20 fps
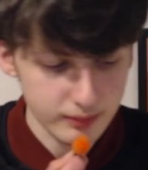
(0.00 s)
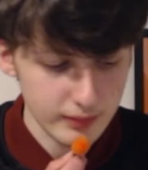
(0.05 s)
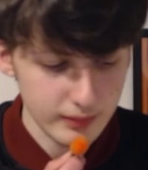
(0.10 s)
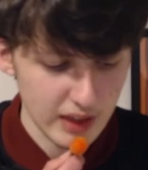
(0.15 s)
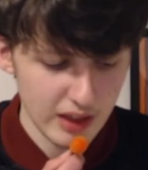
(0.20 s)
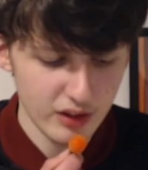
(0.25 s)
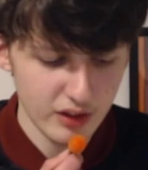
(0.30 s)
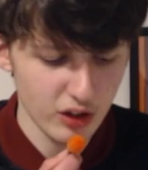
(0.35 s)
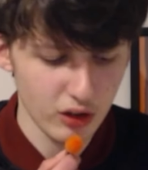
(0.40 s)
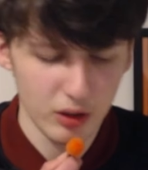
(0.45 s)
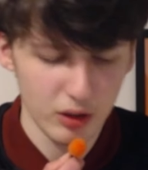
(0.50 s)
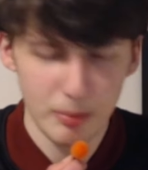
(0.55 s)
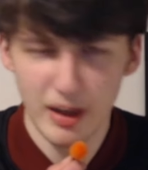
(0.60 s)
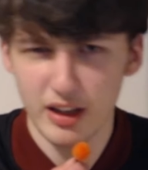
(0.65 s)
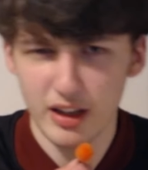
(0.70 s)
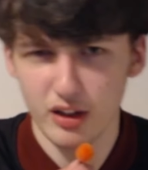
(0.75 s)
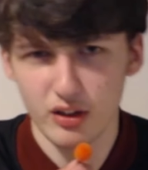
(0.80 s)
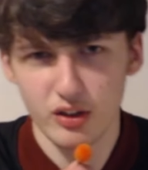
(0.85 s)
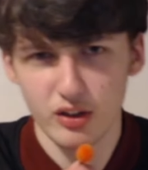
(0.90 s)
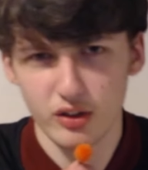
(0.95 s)
It's all
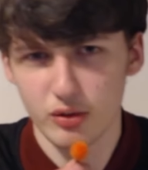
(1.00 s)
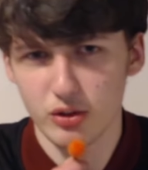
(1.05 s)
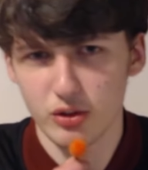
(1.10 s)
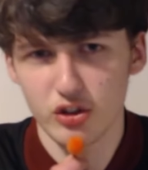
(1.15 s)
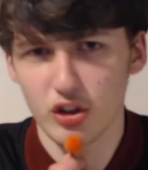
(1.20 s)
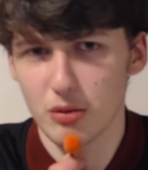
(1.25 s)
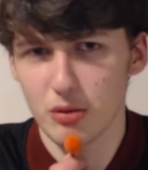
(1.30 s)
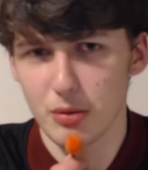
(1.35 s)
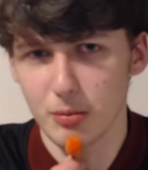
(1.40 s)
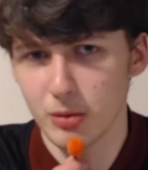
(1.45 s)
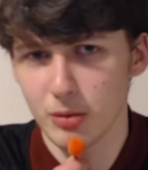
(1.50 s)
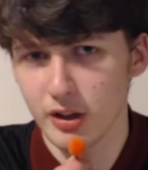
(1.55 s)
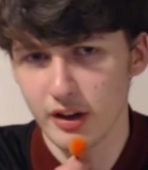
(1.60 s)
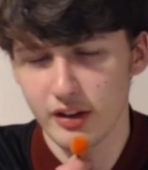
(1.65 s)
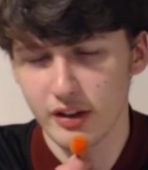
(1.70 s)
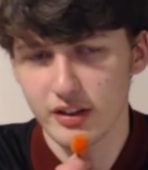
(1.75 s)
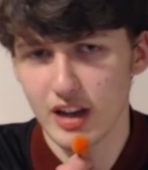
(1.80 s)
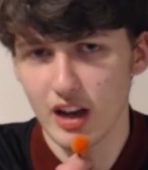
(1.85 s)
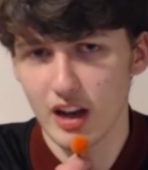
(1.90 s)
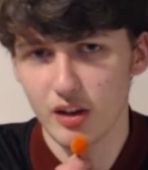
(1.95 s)
dependent because of stupid bloody
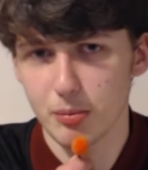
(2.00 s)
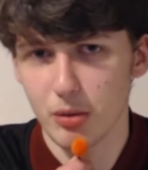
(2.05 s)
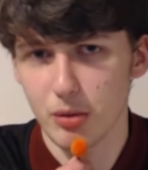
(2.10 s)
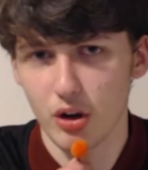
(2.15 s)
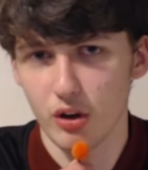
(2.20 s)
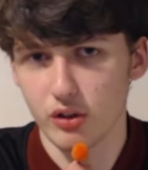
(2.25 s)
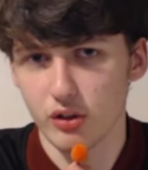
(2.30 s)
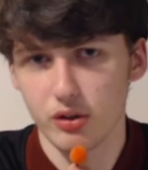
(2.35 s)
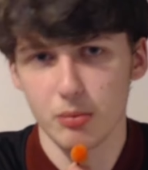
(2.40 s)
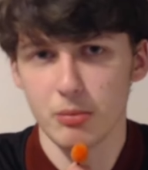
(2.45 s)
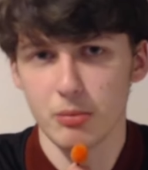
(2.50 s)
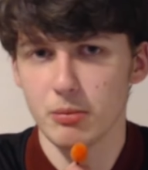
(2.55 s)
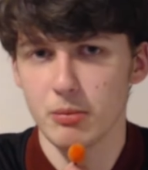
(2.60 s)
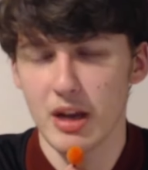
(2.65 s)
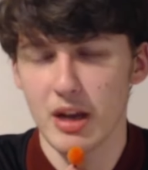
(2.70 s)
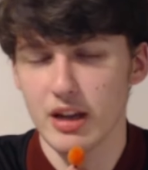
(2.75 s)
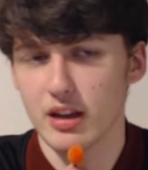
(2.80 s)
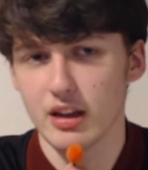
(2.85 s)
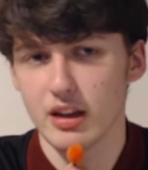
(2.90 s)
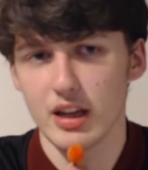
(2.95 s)
Sky Sports and
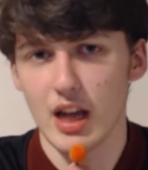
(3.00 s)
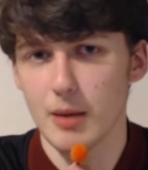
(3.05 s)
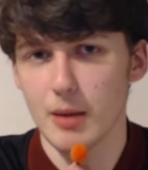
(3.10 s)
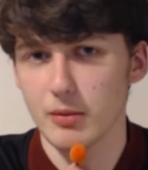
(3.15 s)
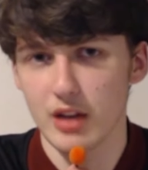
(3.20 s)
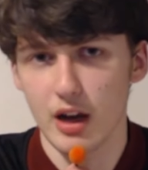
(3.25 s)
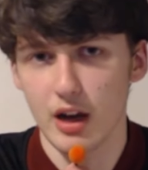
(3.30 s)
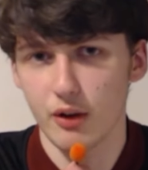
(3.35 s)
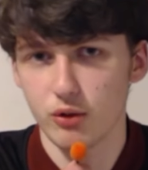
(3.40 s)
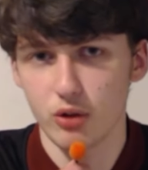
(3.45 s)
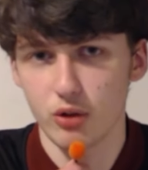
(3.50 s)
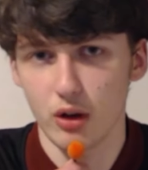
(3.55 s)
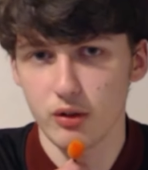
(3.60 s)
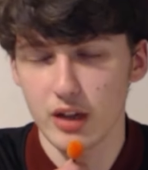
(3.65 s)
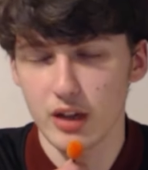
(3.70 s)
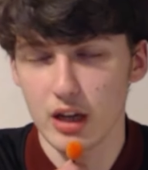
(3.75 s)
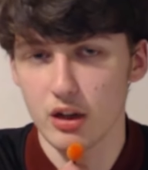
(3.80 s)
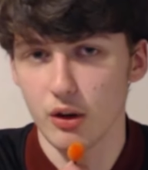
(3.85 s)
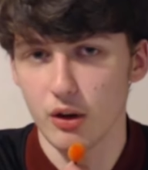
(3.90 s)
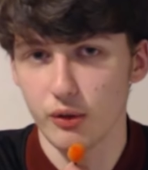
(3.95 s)
making games after 12
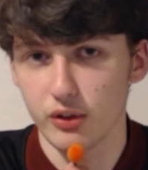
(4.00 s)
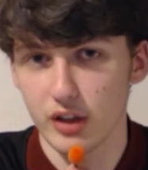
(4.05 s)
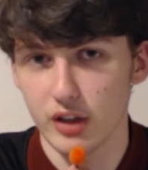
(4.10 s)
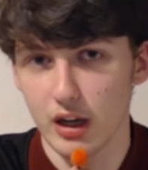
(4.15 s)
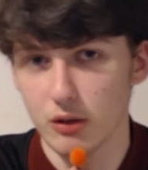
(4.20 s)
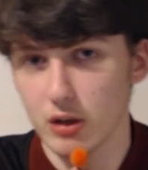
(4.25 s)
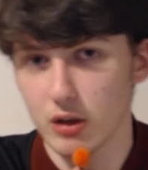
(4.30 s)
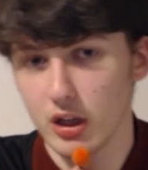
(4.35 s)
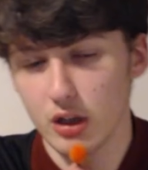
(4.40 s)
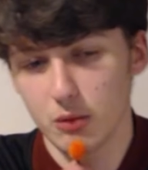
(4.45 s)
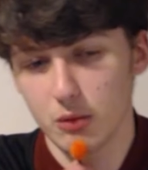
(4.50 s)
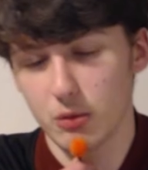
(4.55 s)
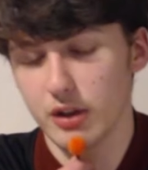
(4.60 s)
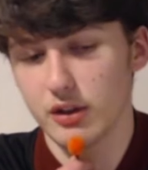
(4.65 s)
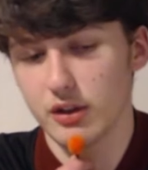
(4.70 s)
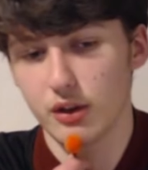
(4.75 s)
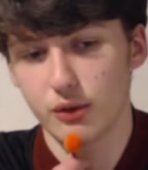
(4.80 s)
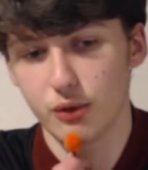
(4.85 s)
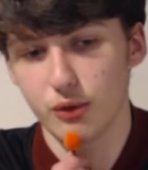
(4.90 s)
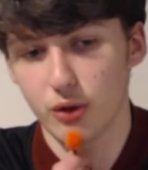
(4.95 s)
kickoffs now,
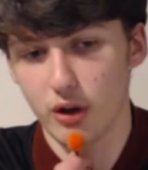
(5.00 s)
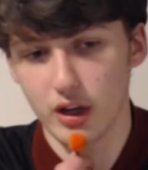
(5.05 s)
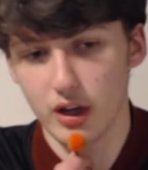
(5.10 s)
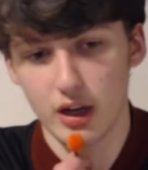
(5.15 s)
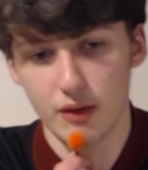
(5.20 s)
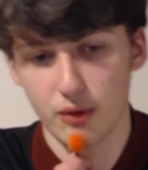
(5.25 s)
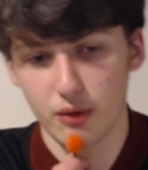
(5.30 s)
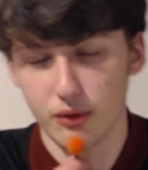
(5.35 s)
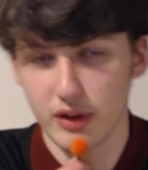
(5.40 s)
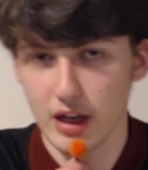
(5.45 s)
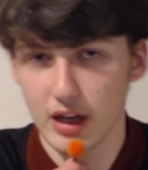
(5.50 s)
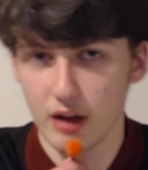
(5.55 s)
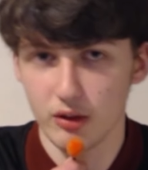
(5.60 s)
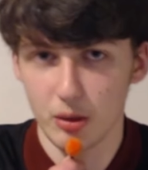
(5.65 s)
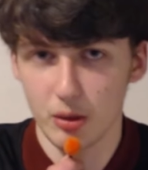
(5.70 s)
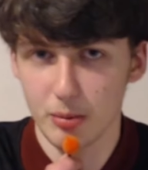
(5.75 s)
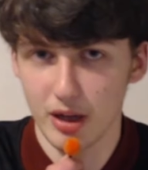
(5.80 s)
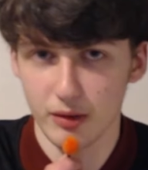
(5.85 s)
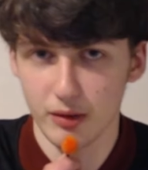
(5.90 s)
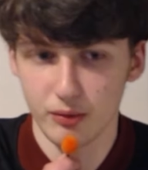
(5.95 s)
which is throwing everything out the
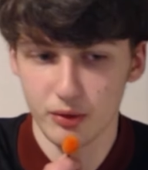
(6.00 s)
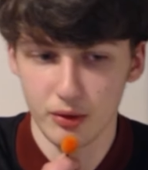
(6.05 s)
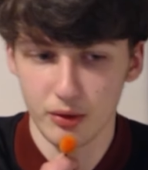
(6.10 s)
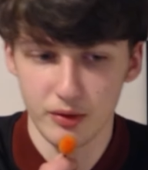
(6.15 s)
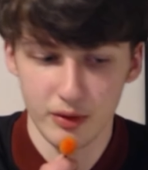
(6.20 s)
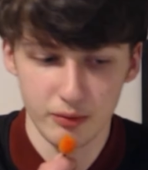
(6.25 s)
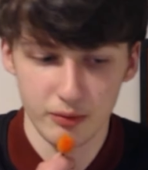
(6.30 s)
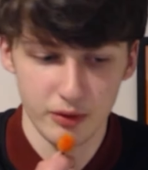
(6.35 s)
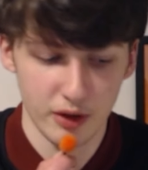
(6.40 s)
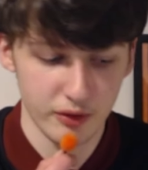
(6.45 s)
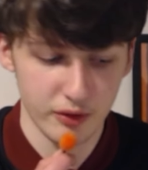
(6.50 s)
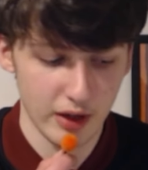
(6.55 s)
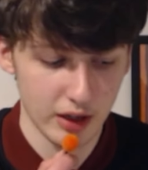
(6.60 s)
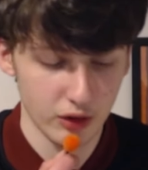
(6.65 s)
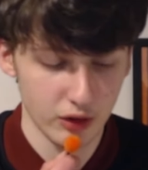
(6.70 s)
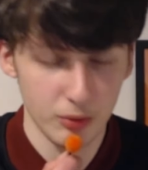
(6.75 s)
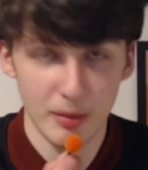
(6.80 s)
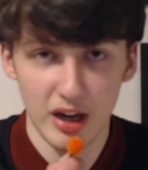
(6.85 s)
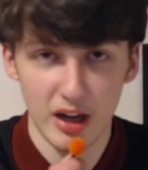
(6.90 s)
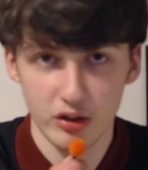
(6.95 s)
pan for
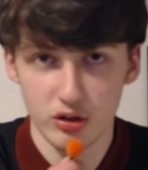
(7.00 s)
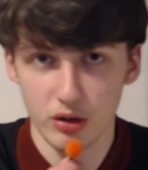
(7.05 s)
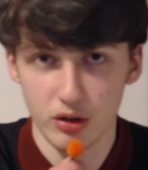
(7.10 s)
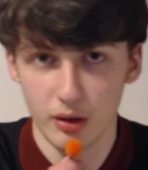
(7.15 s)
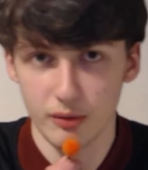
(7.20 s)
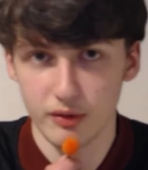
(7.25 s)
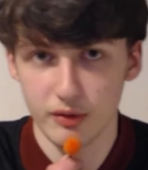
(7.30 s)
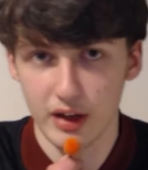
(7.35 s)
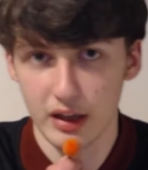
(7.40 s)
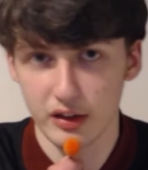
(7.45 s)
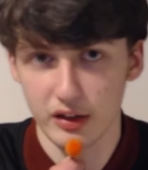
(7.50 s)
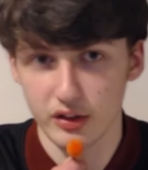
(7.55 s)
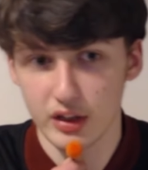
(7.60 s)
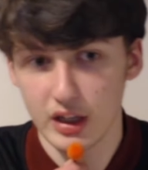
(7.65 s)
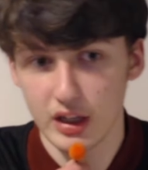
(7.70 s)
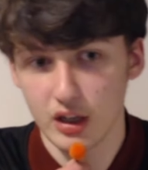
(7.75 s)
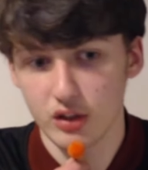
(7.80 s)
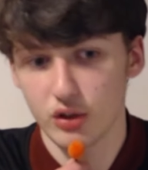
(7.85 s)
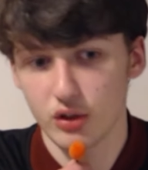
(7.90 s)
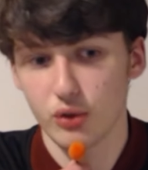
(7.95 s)
fans, match-going fans,
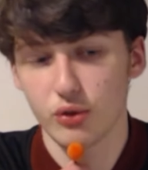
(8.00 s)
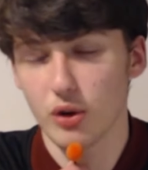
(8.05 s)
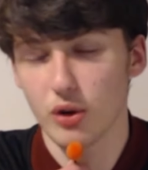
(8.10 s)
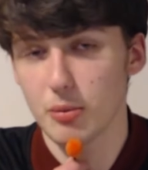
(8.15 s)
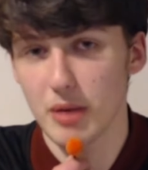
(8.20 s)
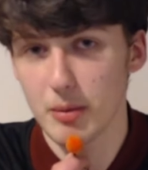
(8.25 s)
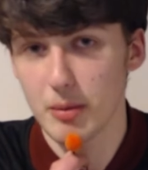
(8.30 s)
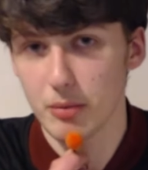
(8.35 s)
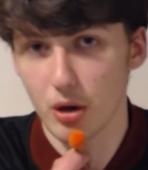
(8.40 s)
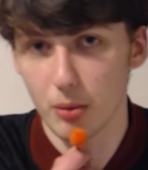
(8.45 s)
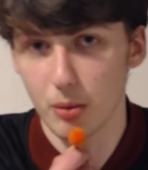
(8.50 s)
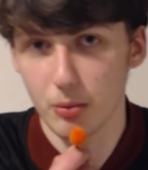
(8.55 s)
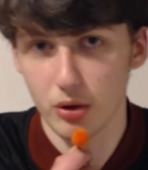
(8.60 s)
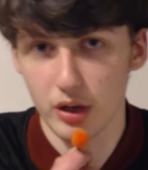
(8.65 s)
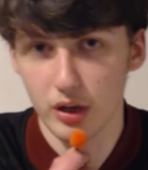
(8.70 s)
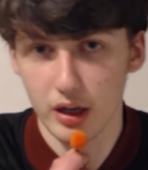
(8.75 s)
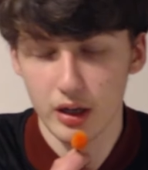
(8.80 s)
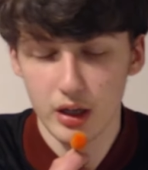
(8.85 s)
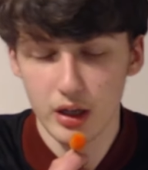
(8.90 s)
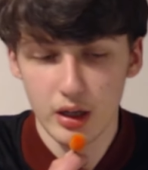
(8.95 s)
just for a bit more
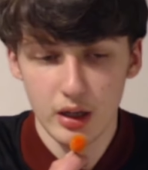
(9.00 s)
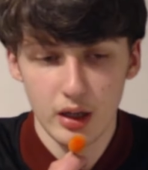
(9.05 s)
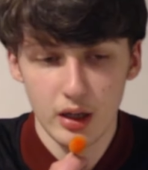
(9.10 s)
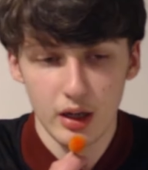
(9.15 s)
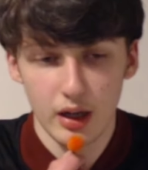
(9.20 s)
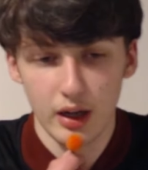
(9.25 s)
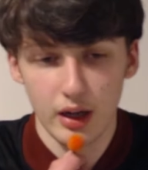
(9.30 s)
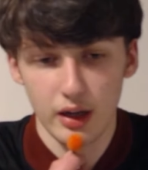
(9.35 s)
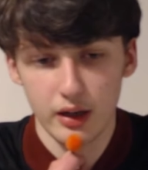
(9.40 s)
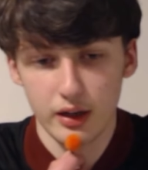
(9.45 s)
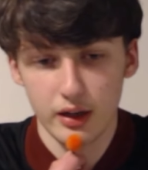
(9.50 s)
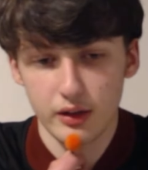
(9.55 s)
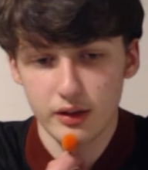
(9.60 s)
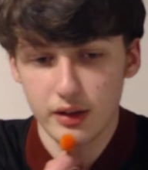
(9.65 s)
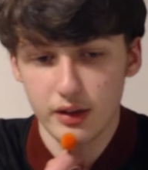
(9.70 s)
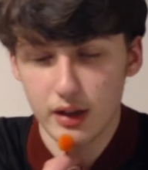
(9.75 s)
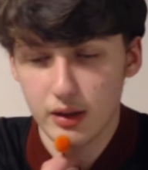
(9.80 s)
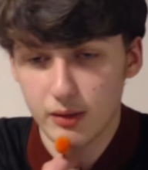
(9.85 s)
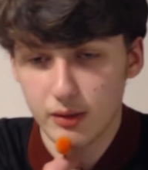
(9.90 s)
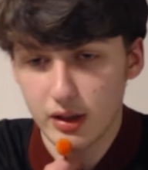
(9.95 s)
money. And it's
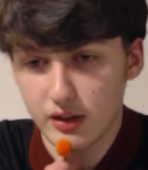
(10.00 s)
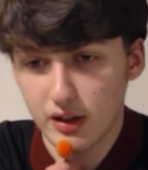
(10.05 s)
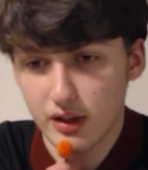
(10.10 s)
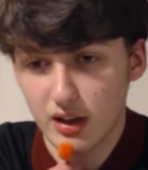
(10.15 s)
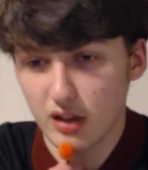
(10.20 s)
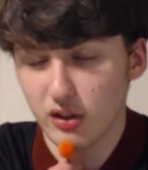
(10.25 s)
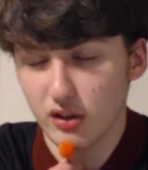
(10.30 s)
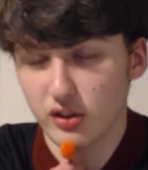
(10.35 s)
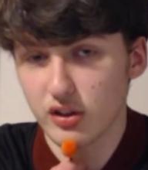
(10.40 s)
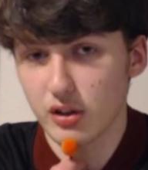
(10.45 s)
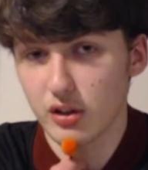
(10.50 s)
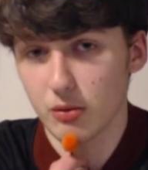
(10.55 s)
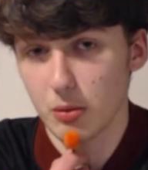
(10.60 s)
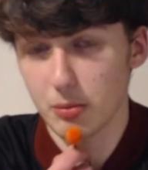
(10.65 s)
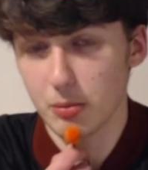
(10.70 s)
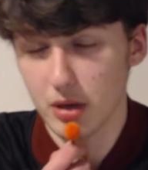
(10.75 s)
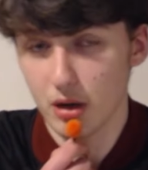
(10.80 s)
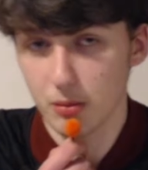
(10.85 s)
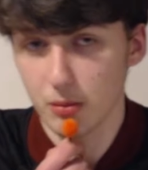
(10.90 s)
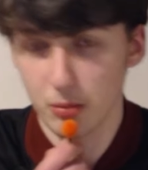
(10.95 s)
inconsiderate
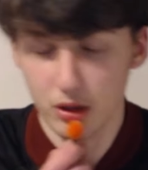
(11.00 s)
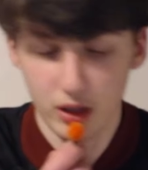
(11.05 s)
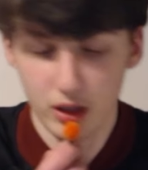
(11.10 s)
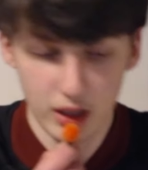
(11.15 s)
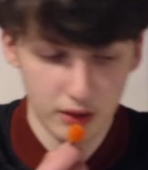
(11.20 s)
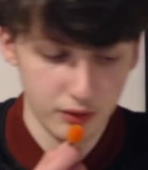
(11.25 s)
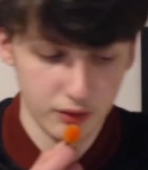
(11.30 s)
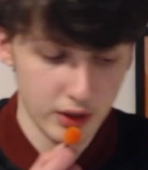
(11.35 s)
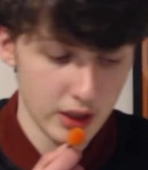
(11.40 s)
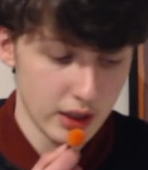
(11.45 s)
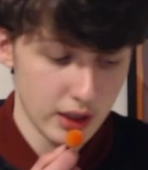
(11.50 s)
beyond belief.